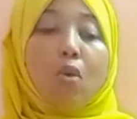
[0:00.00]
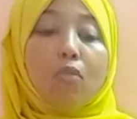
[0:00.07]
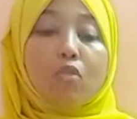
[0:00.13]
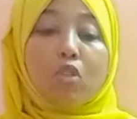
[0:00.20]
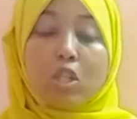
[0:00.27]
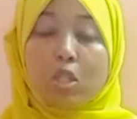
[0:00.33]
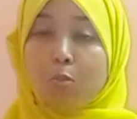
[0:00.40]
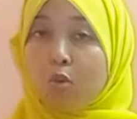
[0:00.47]

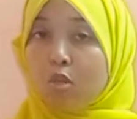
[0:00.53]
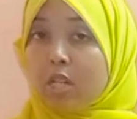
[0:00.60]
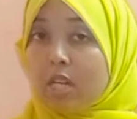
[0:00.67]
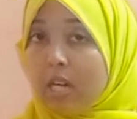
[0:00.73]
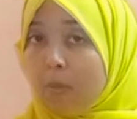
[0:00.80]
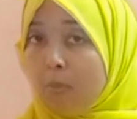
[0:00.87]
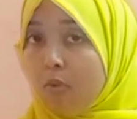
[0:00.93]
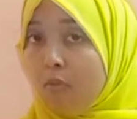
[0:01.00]
of
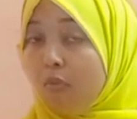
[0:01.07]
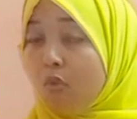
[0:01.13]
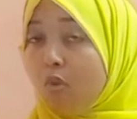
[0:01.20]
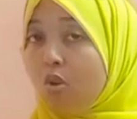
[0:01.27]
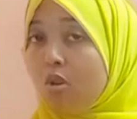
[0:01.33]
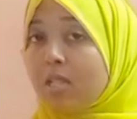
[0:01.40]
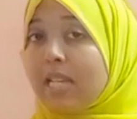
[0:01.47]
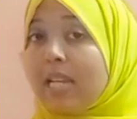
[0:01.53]
transporting carbon
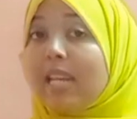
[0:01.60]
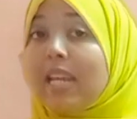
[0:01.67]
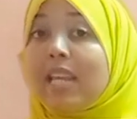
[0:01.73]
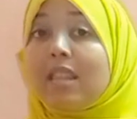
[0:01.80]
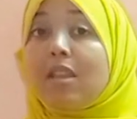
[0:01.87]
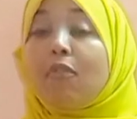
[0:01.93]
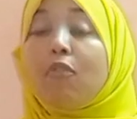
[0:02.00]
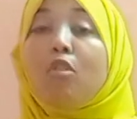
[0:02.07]
4 oxide
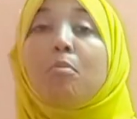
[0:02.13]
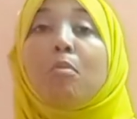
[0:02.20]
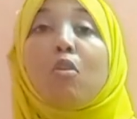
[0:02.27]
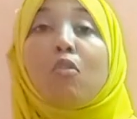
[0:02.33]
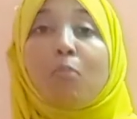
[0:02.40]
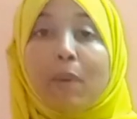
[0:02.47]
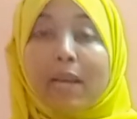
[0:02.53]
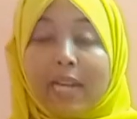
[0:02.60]
in the form
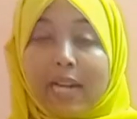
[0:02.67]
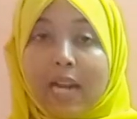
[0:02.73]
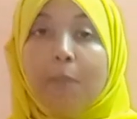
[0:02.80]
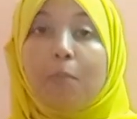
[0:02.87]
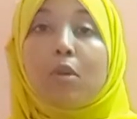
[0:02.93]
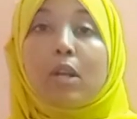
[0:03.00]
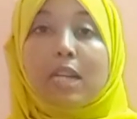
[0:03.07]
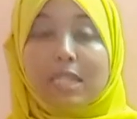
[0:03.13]
of
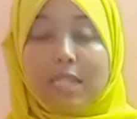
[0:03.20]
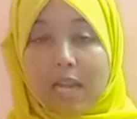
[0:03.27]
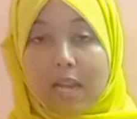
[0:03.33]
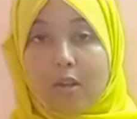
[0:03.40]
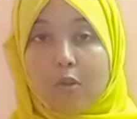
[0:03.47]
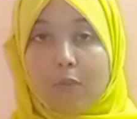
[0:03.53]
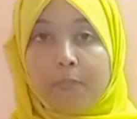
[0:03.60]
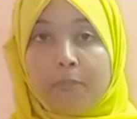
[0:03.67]
bicarbonate
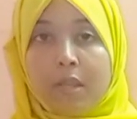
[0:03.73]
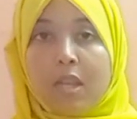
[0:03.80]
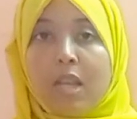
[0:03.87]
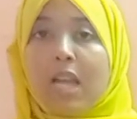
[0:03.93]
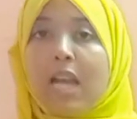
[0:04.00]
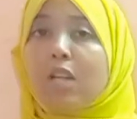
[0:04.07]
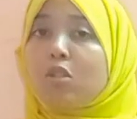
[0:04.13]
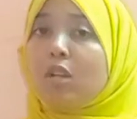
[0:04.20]
ion?
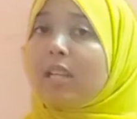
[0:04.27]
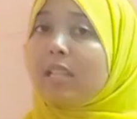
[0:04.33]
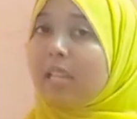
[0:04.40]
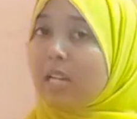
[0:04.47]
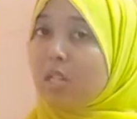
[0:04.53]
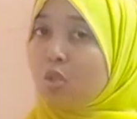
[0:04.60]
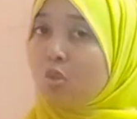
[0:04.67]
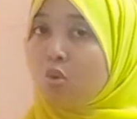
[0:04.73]
Actually,
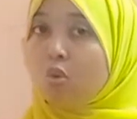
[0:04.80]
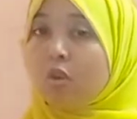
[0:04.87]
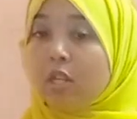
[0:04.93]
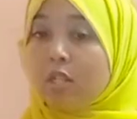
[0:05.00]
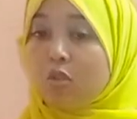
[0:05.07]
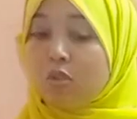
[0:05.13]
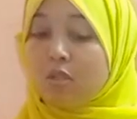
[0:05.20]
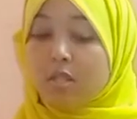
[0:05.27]
there are two
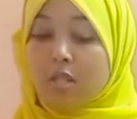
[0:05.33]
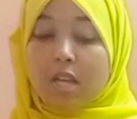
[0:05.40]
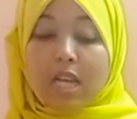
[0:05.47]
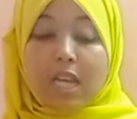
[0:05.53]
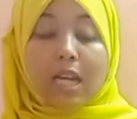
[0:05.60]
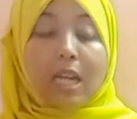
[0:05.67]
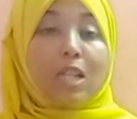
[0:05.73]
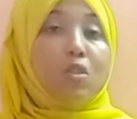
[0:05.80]
reasons.
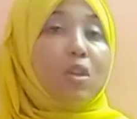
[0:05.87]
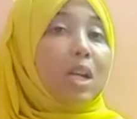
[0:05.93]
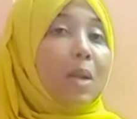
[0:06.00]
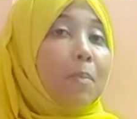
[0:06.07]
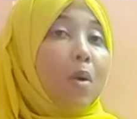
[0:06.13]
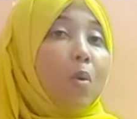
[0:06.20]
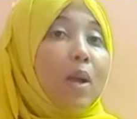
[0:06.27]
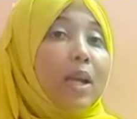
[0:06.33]
Reason
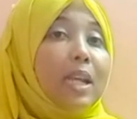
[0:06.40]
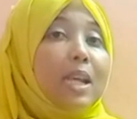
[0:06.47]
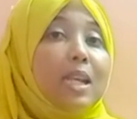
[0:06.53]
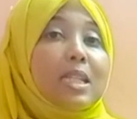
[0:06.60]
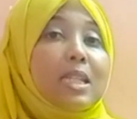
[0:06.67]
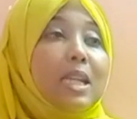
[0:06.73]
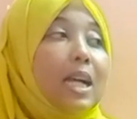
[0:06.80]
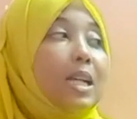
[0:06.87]
number one
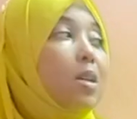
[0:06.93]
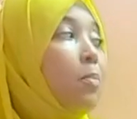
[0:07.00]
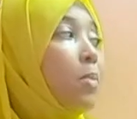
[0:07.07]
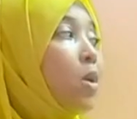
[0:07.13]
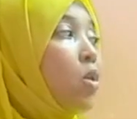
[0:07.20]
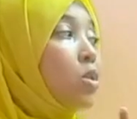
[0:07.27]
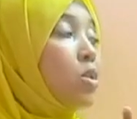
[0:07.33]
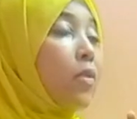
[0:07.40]
is that
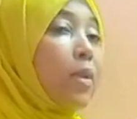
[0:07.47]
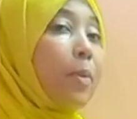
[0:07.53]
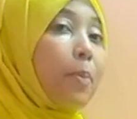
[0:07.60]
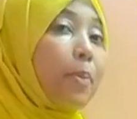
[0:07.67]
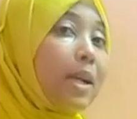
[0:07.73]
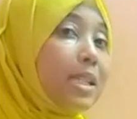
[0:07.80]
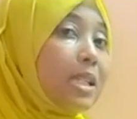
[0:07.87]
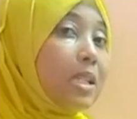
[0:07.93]
because of the
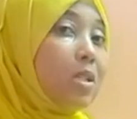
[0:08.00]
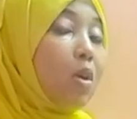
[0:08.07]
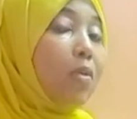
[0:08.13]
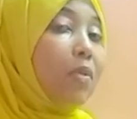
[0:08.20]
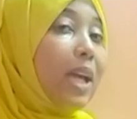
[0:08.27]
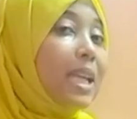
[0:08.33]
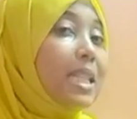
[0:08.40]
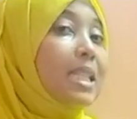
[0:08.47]
presence
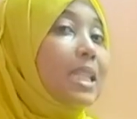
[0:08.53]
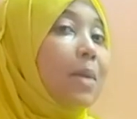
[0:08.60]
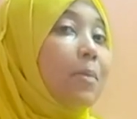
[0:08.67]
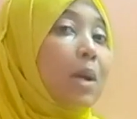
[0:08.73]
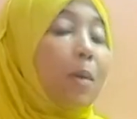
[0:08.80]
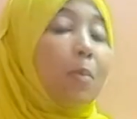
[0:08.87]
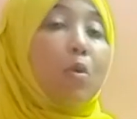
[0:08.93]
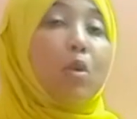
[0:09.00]
of
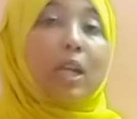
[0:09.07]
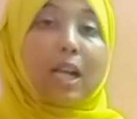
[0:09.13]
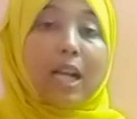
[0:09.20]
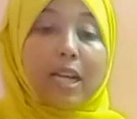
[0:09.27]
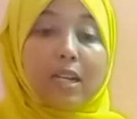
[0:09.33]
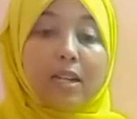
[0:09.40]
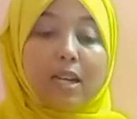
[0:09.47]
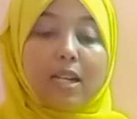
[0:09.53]
enzyme carbonic
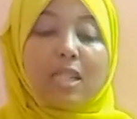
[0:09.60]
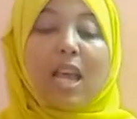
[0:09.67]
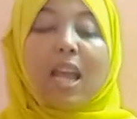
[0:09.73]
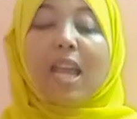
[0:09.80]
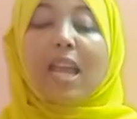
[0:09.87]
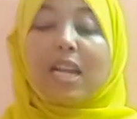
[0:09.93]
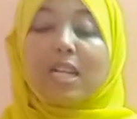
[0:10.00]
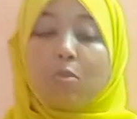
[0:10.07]

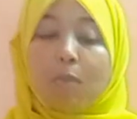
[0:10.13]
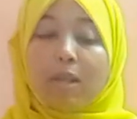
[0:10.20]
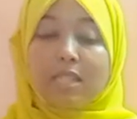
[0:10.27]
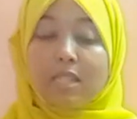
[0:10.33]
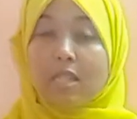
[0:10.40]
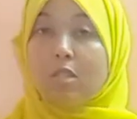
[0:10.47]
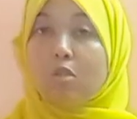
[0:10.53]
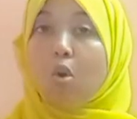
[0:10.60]
hydrase, it
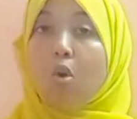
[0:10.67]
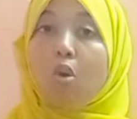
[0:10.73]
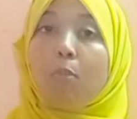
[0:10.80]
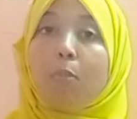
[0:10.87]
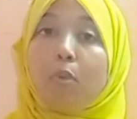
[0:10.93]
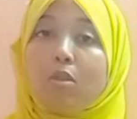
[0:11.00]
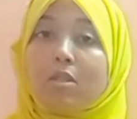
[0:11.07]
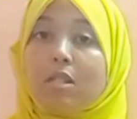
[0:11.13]
makes this
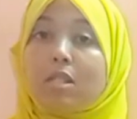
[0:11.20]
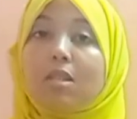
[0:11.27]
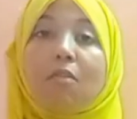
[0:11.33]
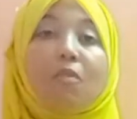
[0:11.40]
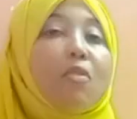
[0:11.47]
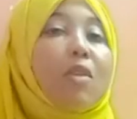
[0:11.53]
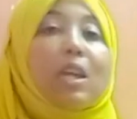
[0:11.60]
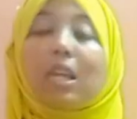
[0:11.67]
whole process
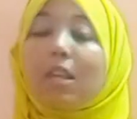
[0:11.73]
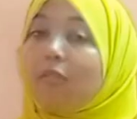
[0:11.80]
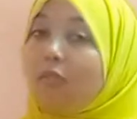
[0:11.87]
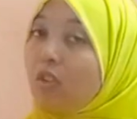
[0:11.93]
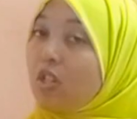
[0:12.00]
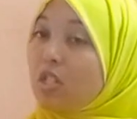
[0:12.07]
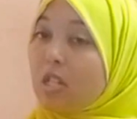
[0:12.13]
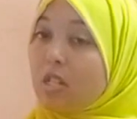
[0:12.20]
very
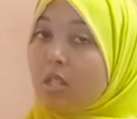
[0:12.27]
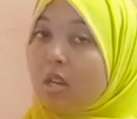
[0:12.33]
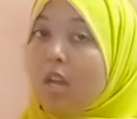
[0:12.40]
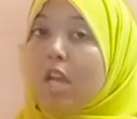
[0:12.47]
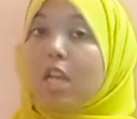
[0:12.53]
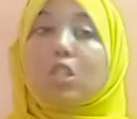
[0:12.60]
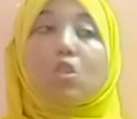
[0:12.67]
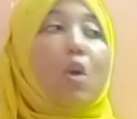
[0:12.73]
efficient.
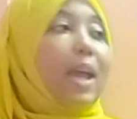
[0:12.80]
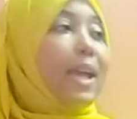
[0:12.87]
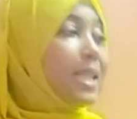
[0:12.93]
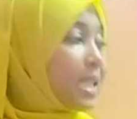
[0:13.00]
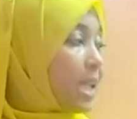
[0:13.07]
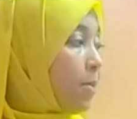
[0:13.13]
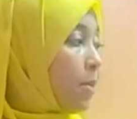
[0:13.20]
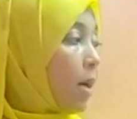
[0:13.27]
So
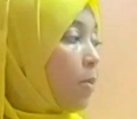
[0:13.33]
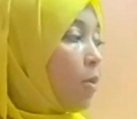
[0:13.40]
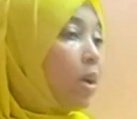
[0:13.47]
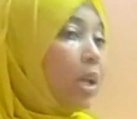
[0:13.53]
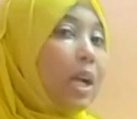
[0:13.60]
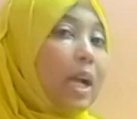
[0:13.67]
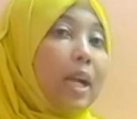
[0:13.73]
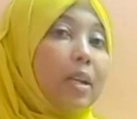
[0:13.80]
enzyme
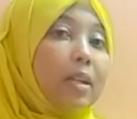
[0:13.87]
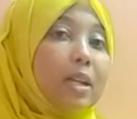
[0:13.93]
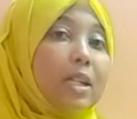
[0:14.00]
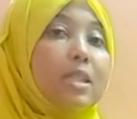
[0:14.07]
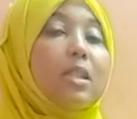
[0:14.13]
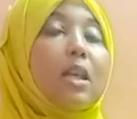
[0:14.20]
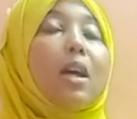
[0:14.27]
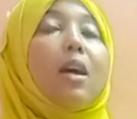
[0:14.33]
carbonic
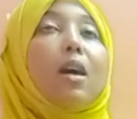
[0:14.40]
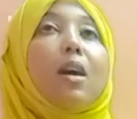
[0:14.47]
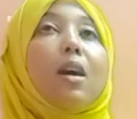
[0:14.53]
hydrase